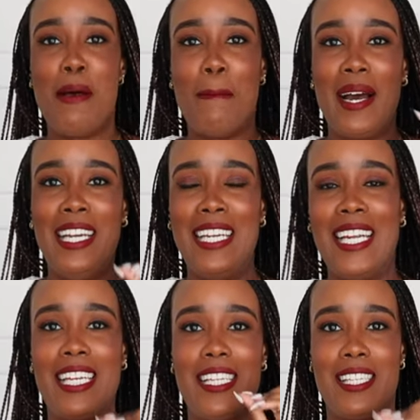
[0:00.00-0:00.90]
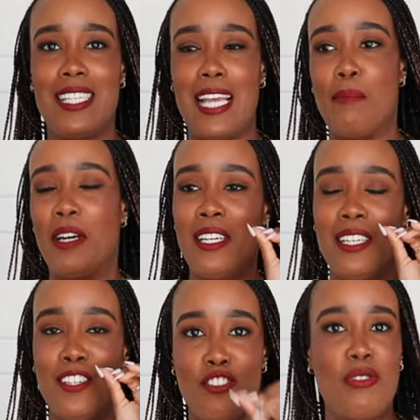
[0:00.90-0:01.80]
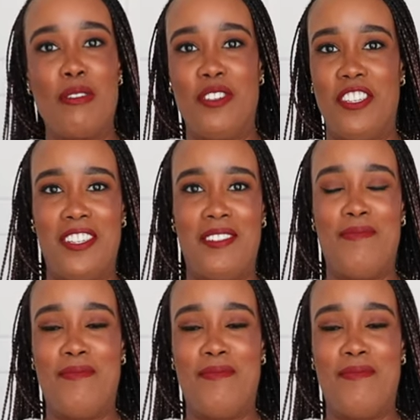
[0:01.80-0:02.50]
My linen summer trousers,